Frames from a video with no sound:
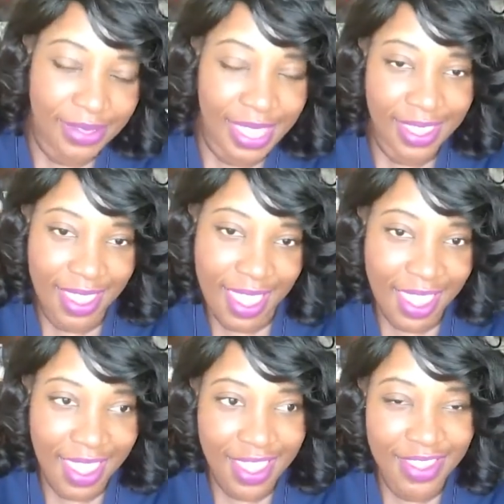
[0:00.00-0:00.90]
He's like,
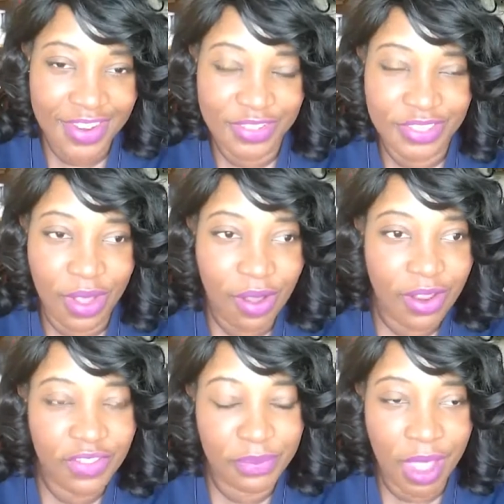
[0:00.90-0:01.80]
yeah, you know. So
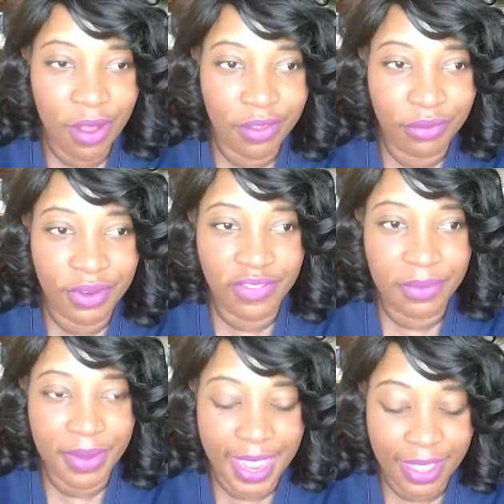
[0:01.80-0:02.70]
all three of
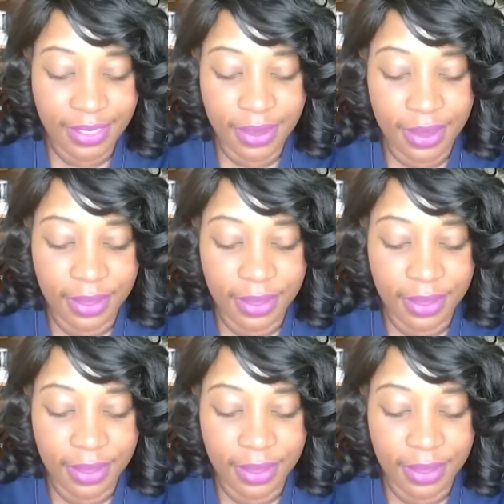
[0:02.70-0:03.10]
them are out there,